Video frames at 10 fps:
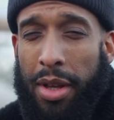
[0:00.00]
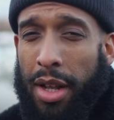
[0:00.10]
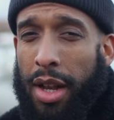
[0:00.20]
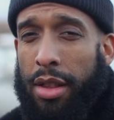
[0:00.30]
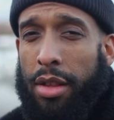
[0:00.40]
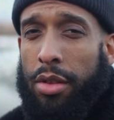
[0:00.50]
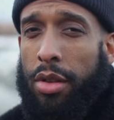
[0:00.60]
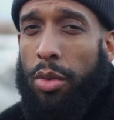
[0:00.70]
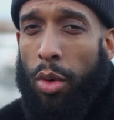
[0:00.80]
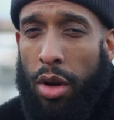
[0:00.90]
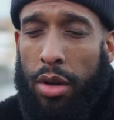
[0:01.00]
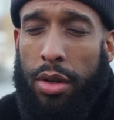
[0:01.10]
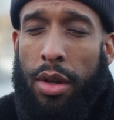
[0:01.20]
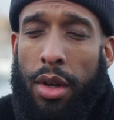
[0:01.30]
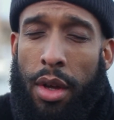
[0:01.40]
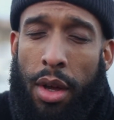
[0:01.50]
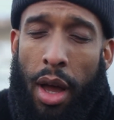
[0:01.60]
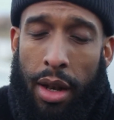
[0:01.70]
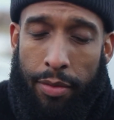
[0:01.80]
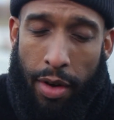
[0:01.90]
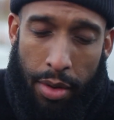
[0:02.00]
connected to the work and